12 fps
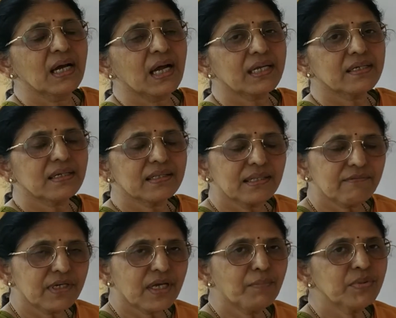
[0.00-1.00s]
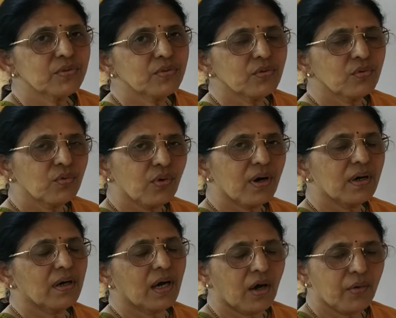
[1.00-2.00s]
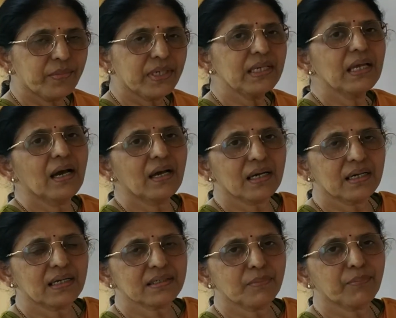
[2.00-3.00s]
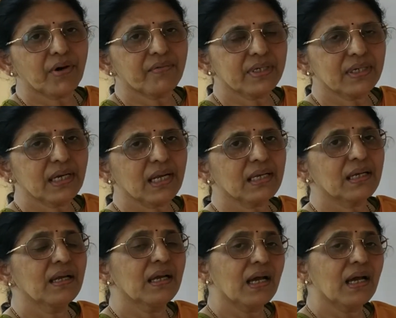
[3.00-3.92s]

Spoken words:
and they will come to know how many are under the poverty line